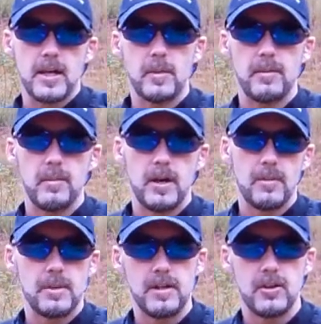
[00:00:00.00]
come
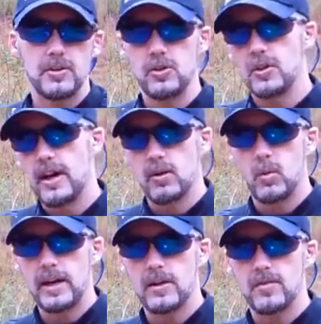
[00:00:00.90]
up here, and you're not
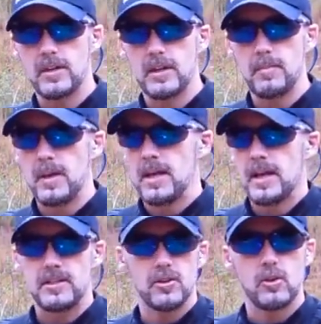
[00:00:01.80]
aware of them
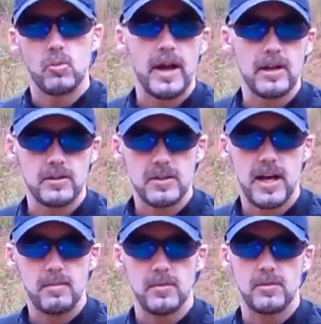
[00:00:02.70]
until they're right on
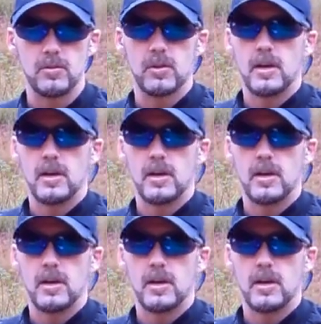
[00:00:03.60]
top of you.